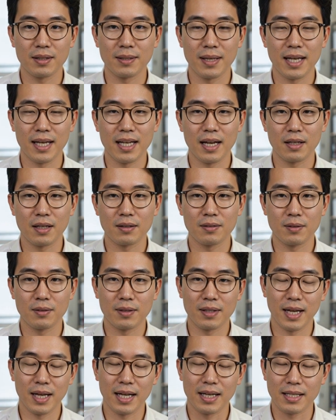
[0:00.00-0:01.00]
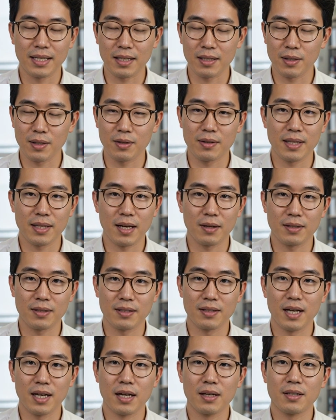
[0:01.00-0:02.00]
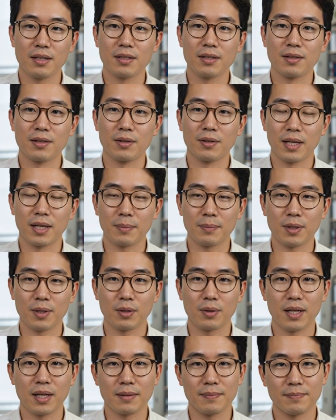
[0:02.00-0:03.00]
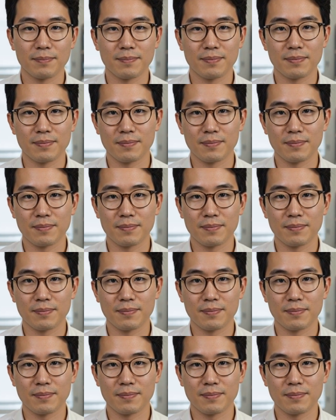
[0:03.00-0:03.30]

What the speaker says: a payout of over $92,000 through that program.